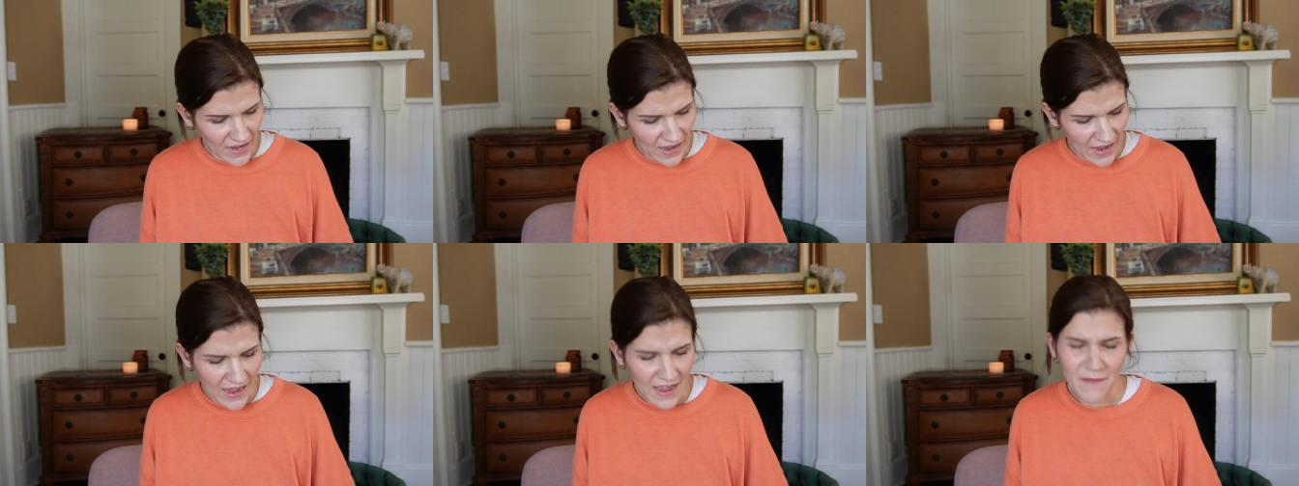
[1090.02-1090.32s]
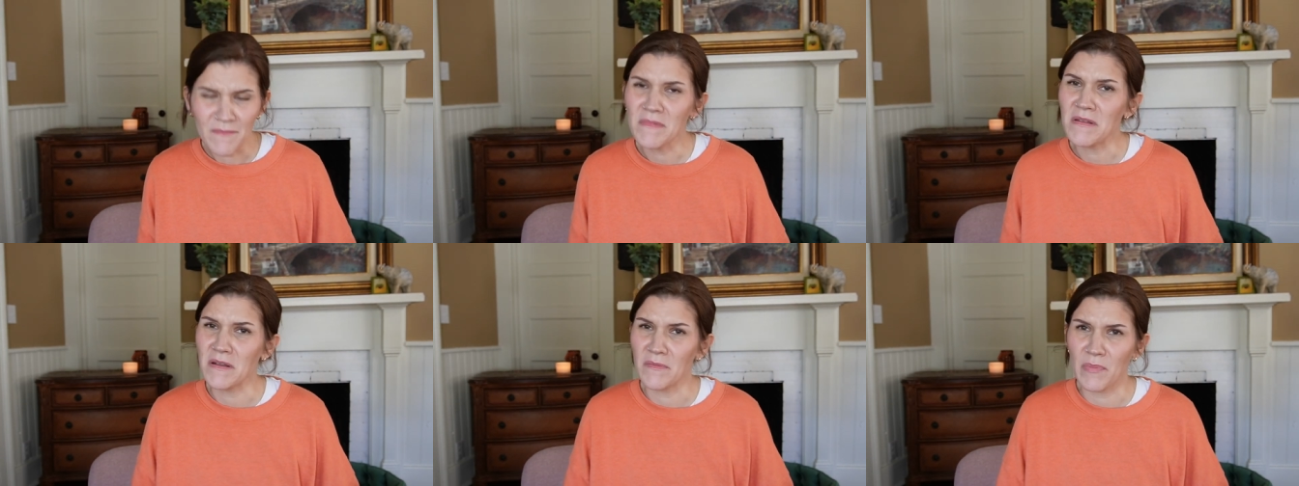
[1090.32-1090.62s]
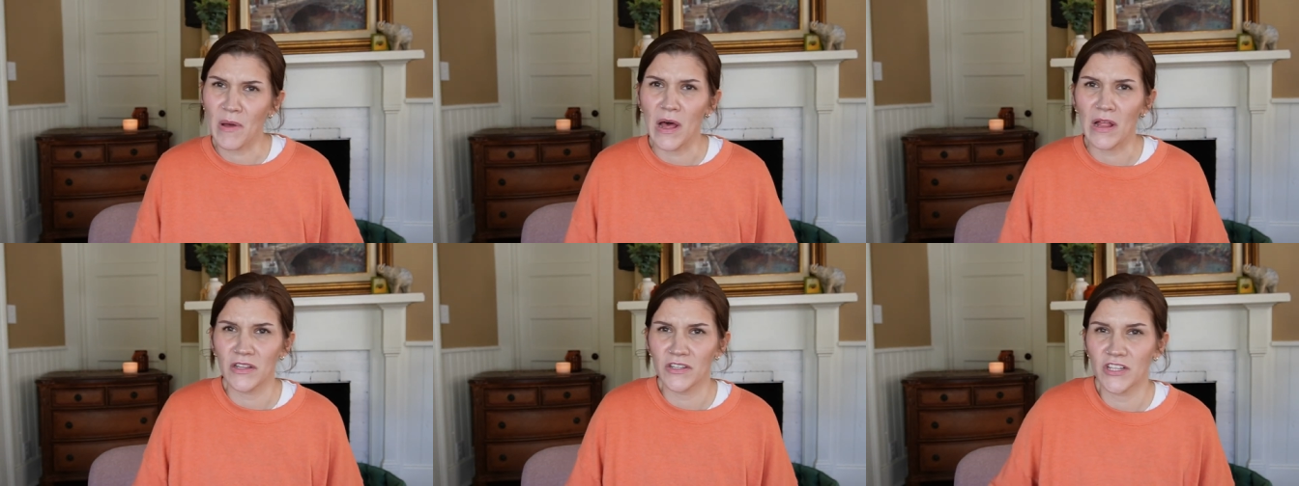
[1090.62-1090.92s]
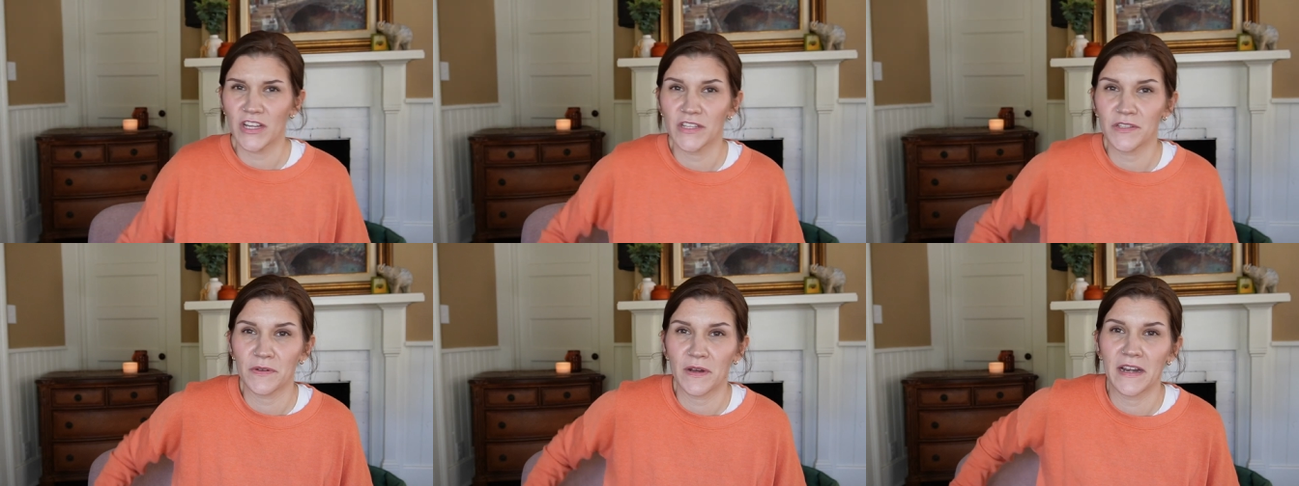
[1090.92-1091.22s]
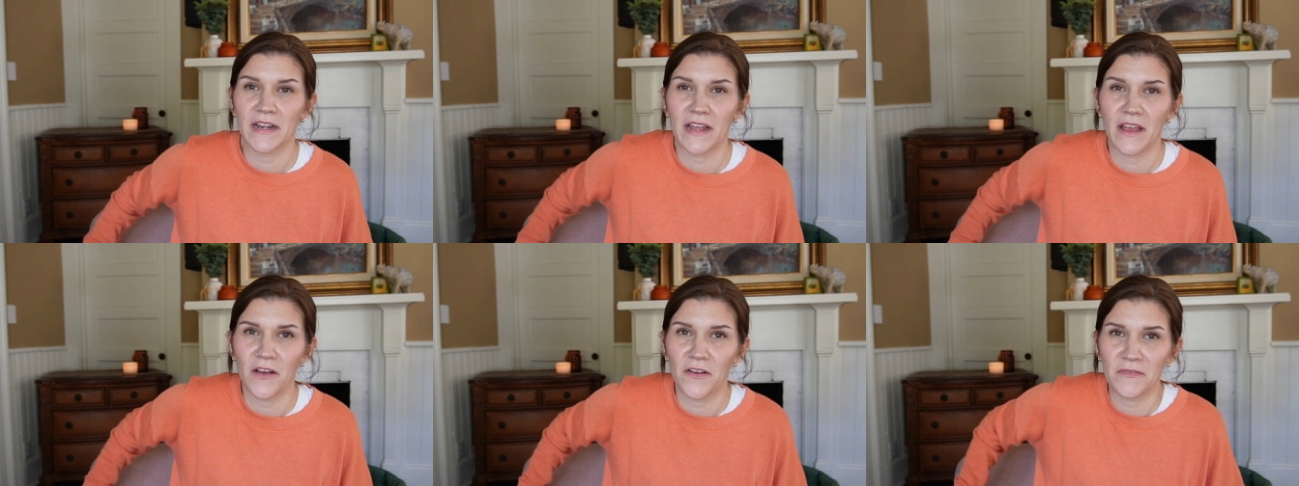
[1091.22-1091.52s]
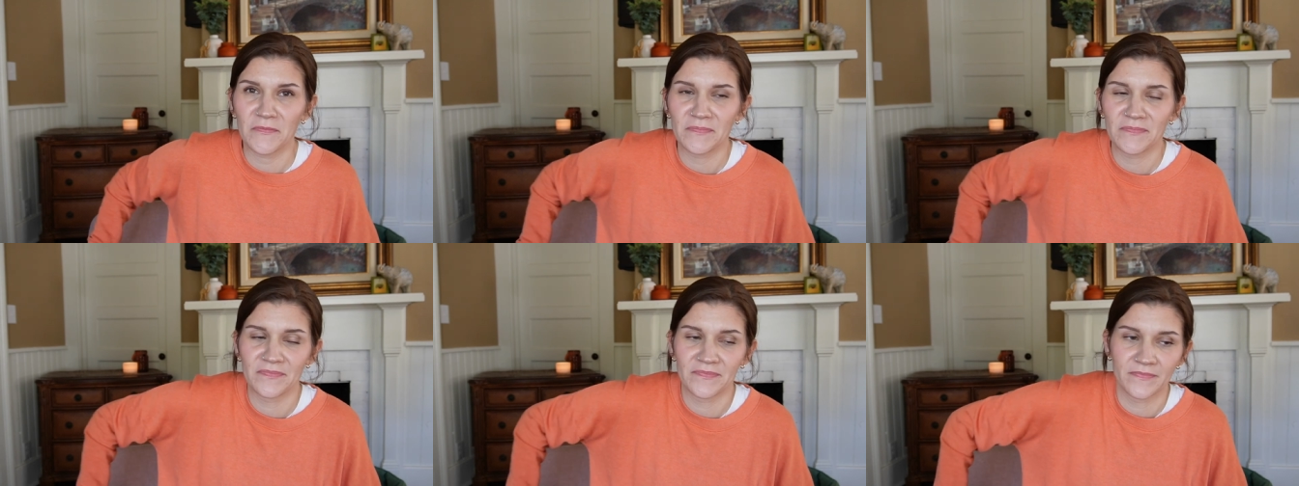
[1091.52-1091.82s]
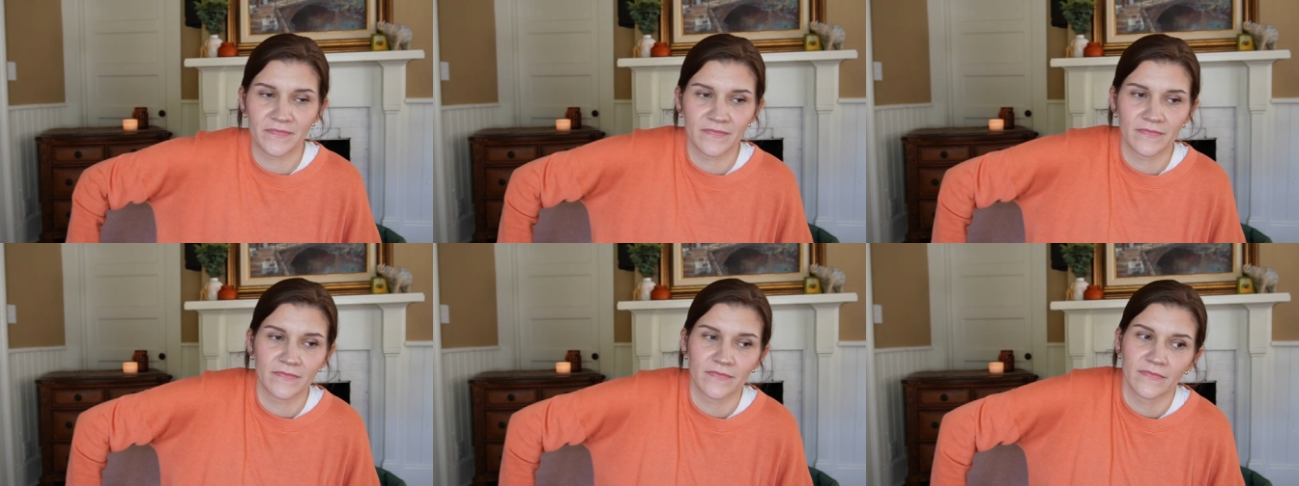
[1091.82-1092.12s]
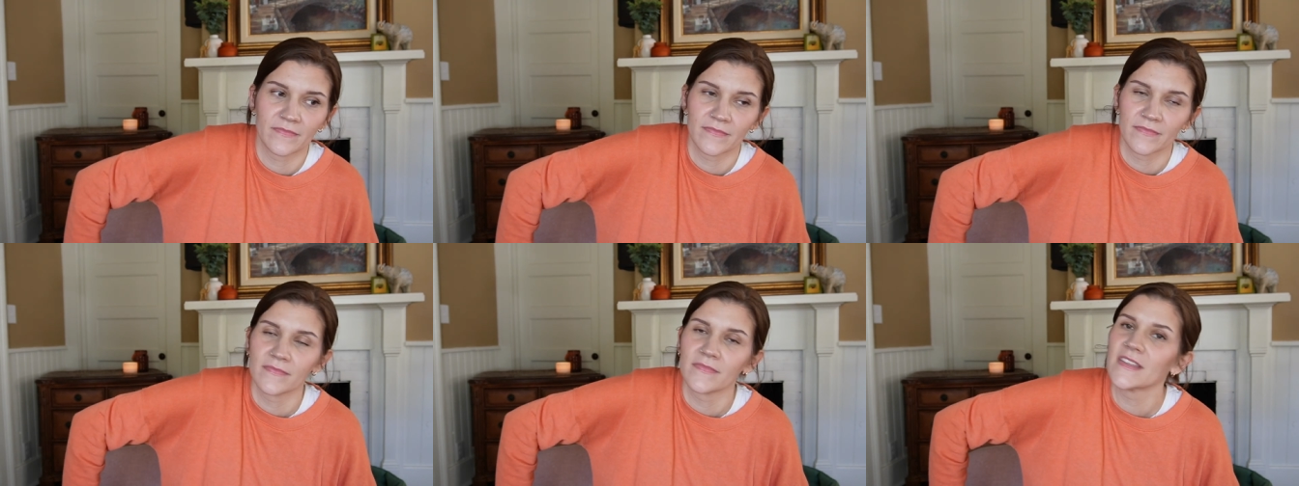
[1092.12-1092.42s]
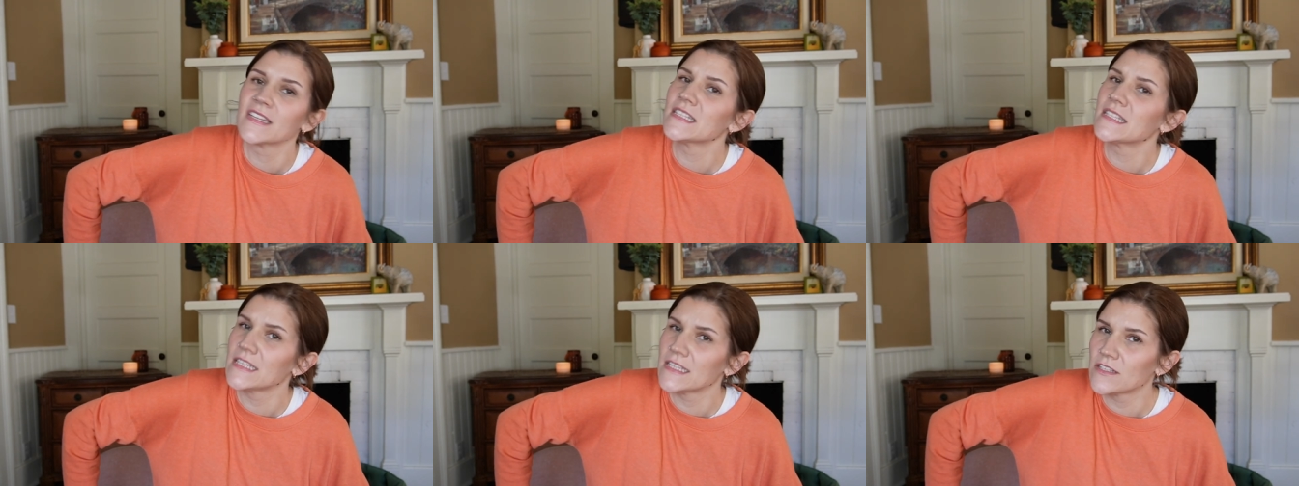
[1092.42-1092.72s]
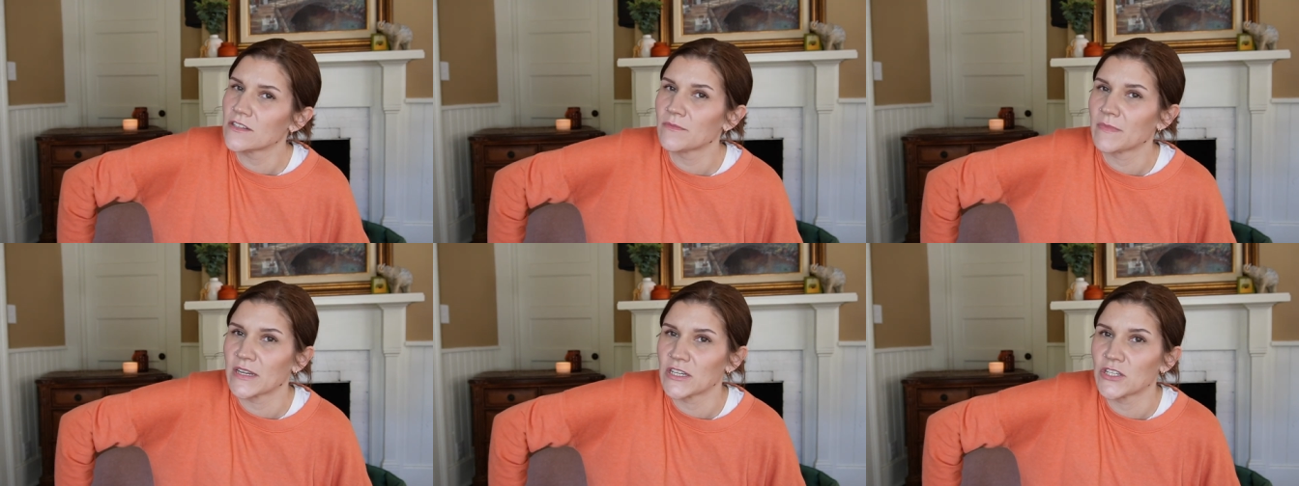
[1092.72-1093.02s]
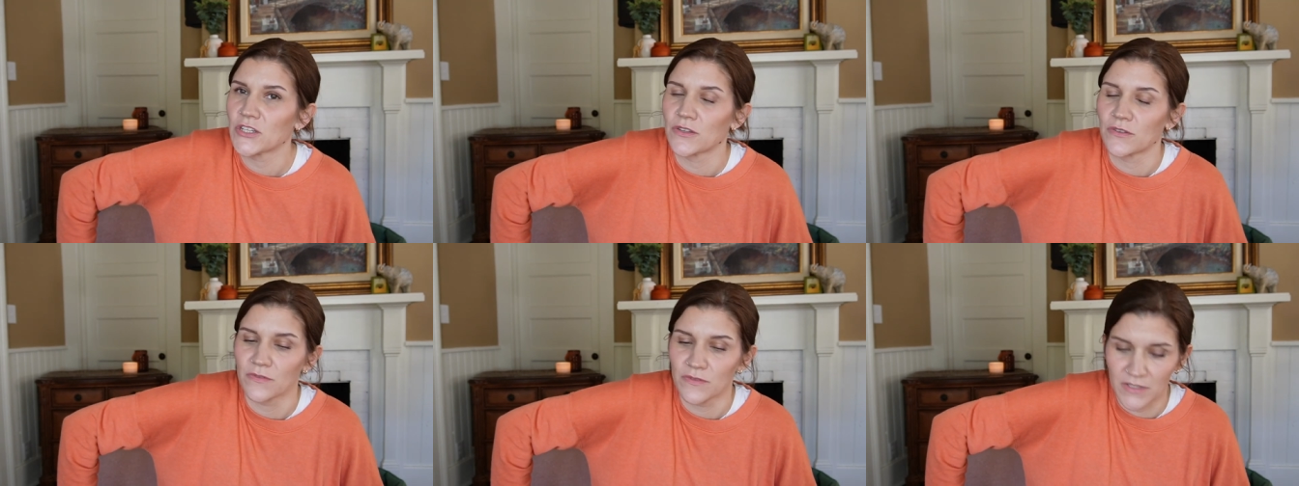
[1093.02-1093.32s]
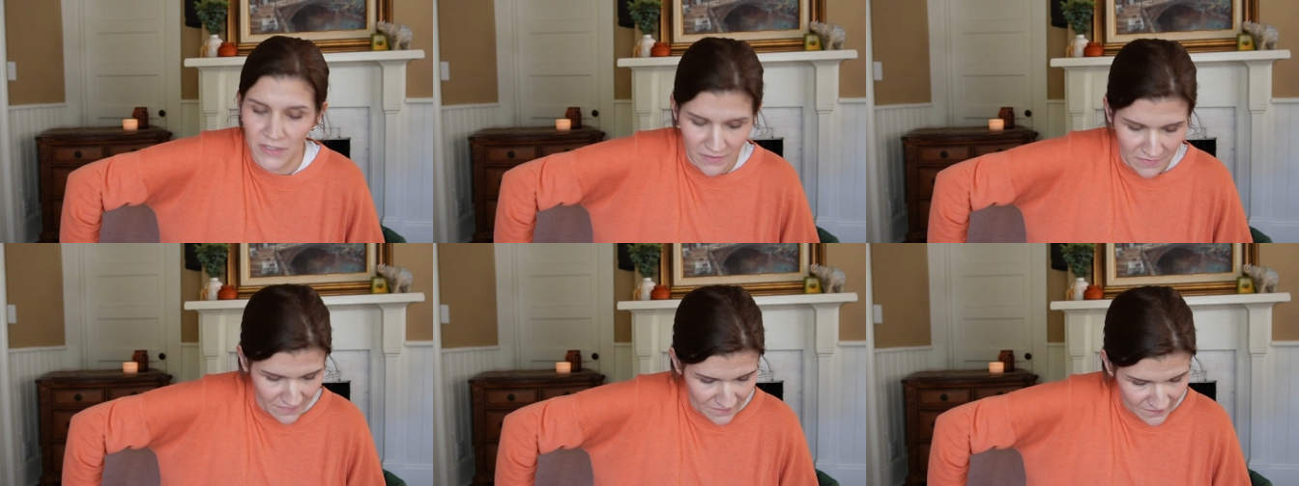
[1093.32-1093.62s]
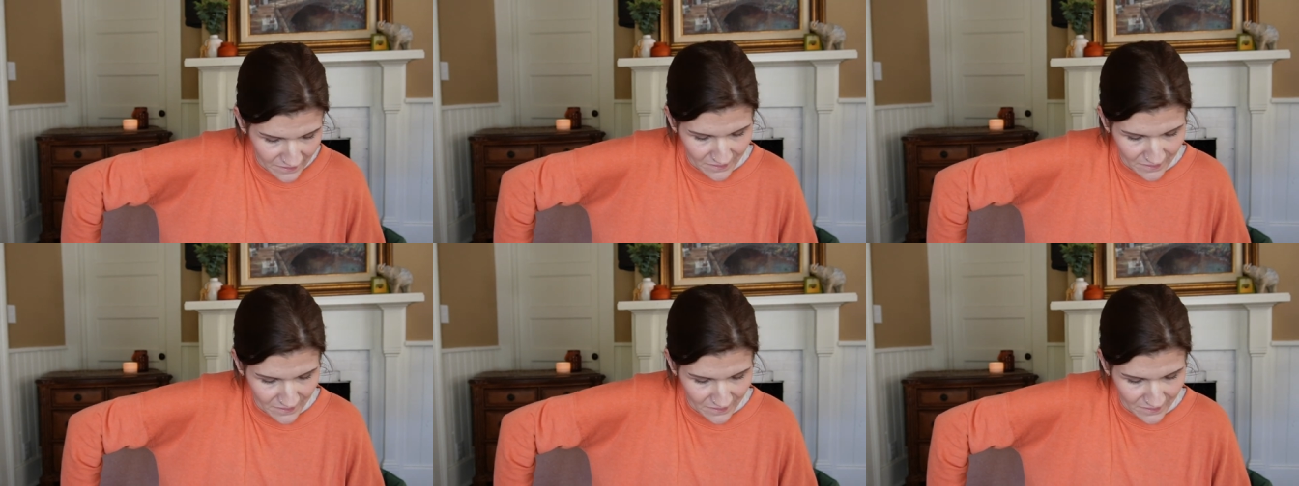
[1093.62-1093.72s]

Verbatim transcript: I'm going to apologize right now because these are my shoes